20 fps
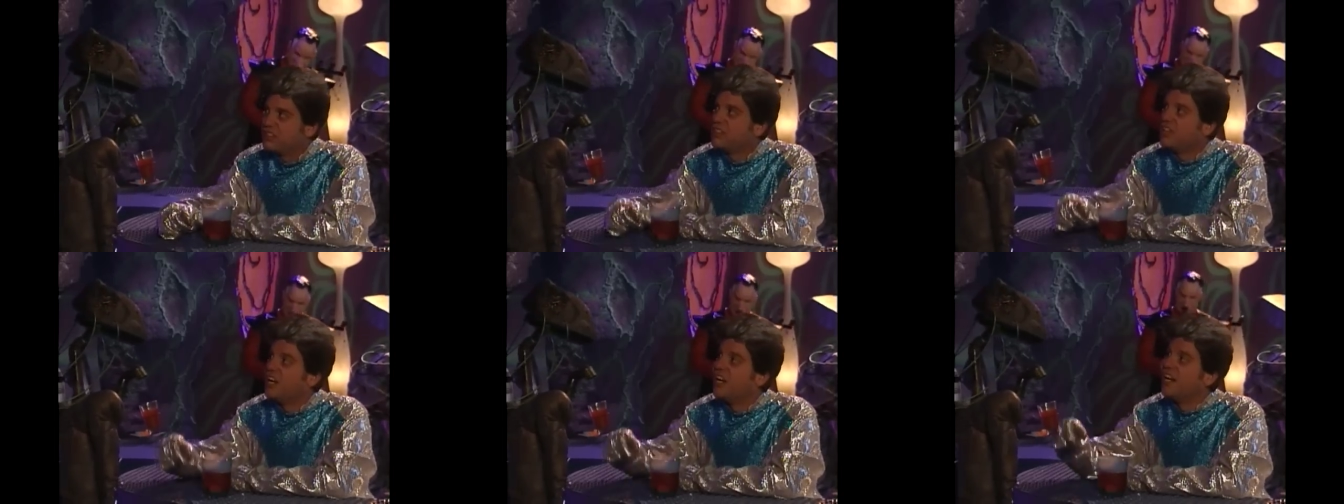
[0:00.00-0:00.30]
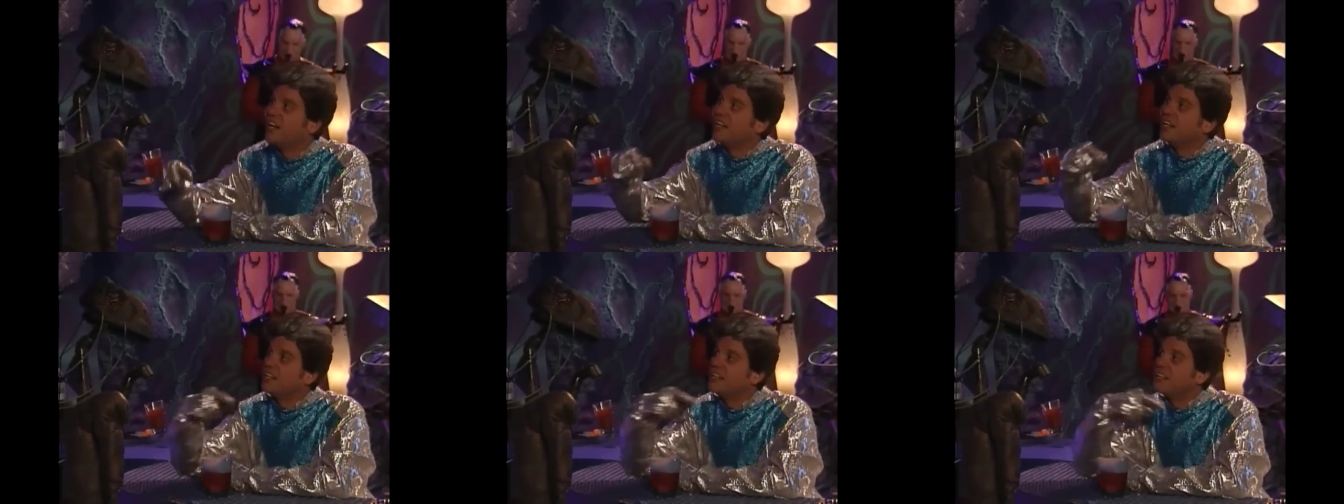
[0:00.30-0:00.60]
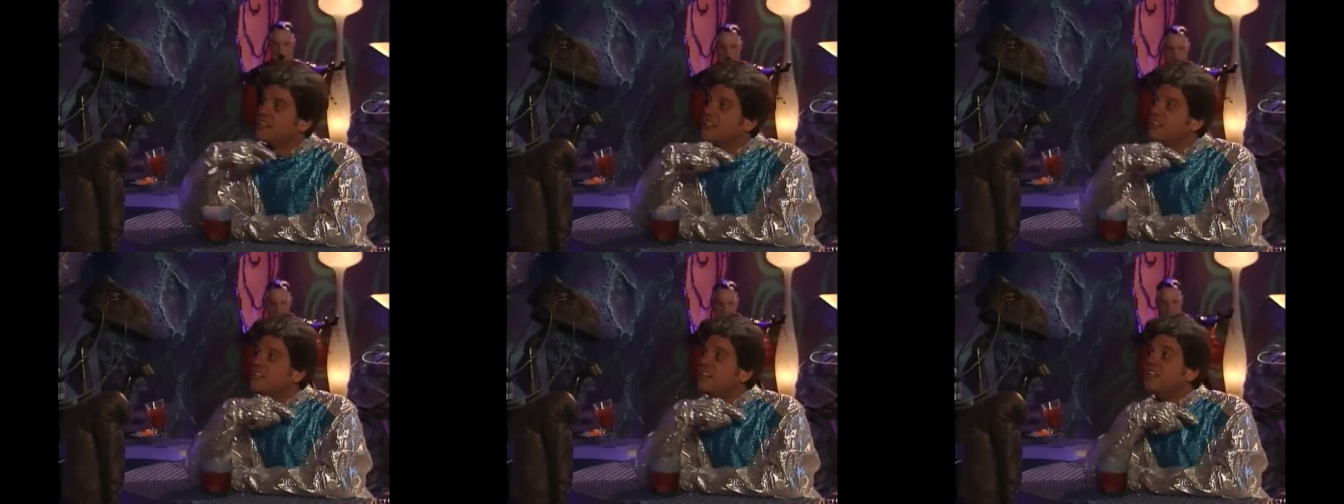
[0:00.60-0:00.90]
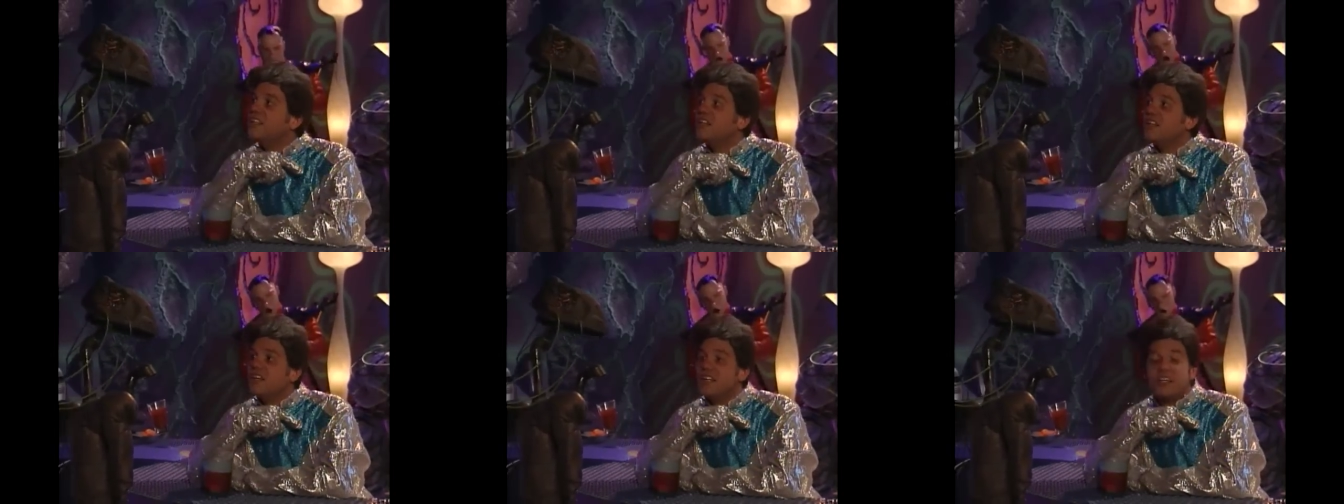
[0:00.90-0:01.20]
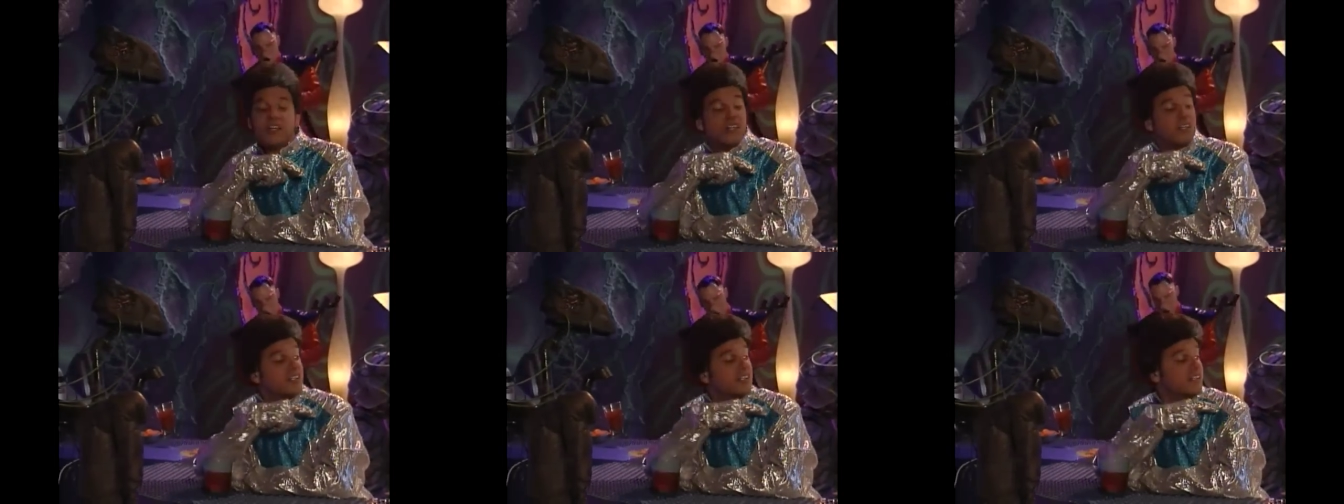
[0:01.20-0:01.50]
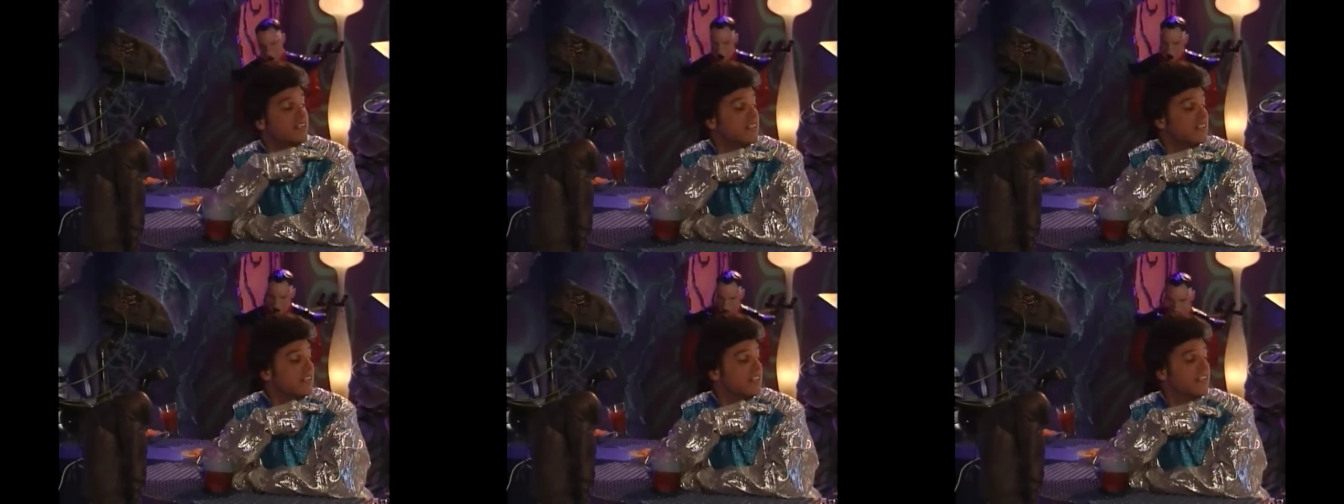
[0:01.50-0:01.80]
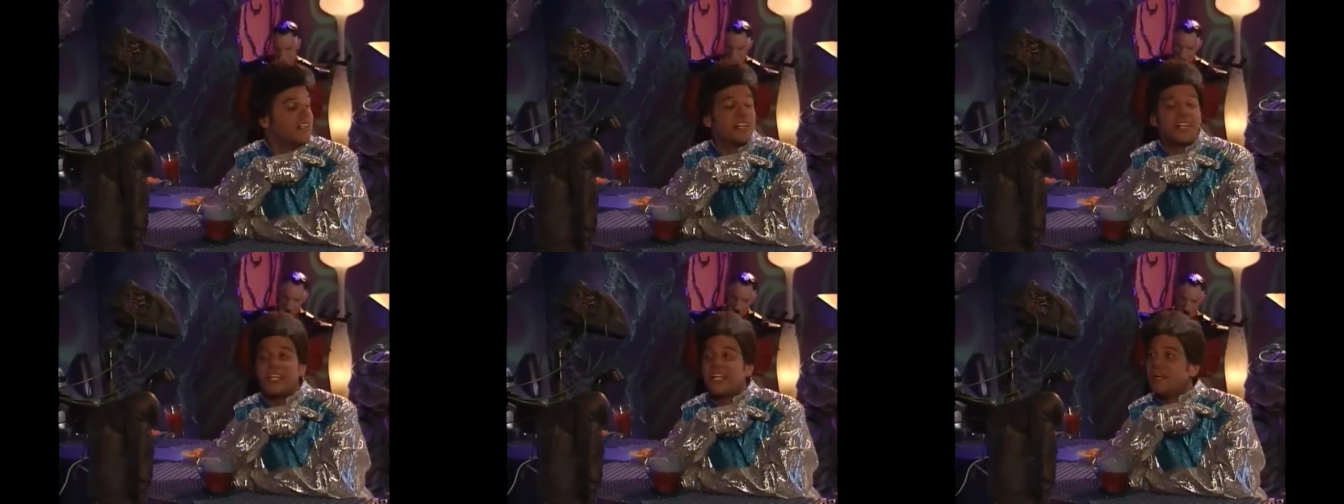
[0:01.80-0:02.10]
hey,
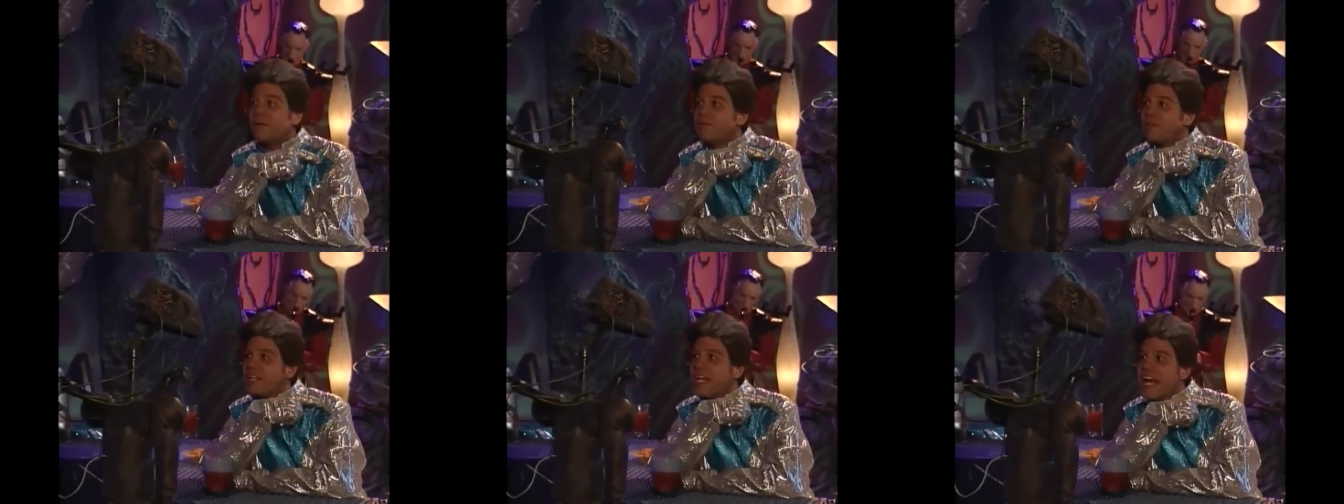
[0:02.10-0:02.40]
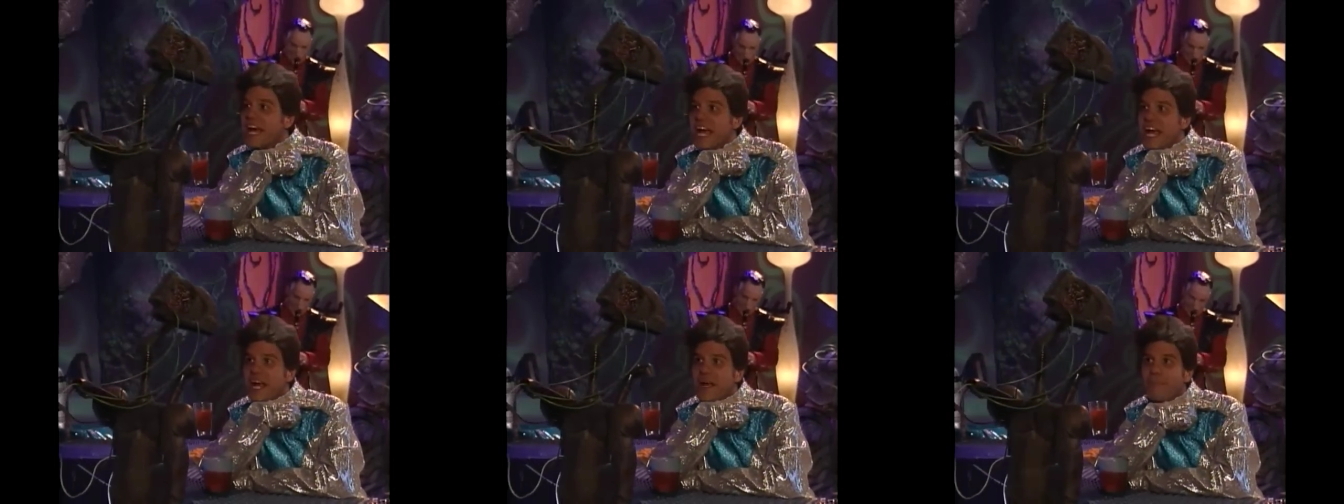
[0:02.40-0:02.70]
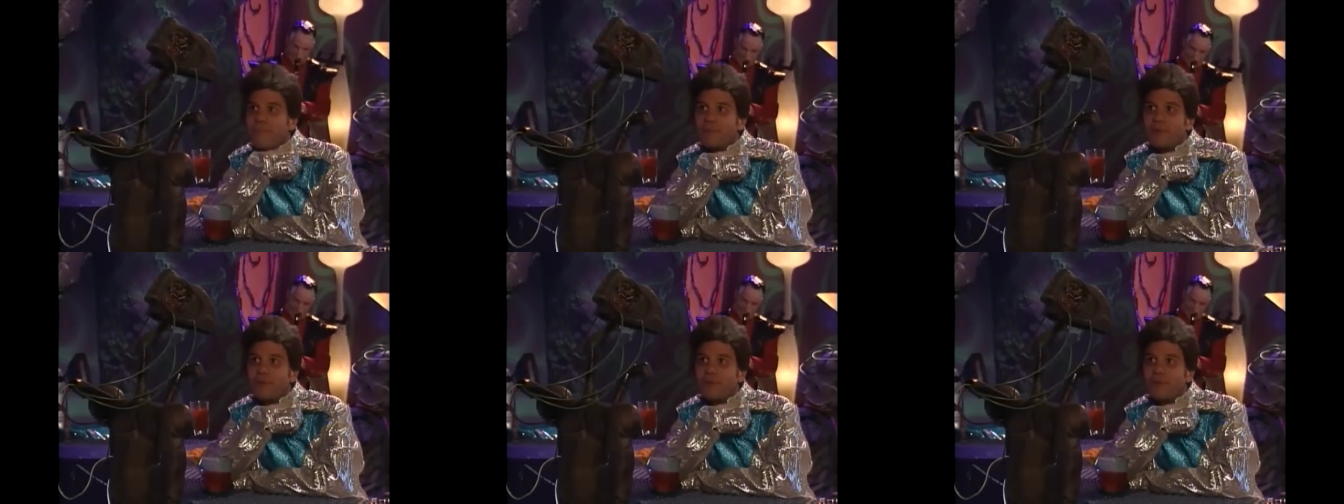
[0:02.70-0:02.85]
look at them damn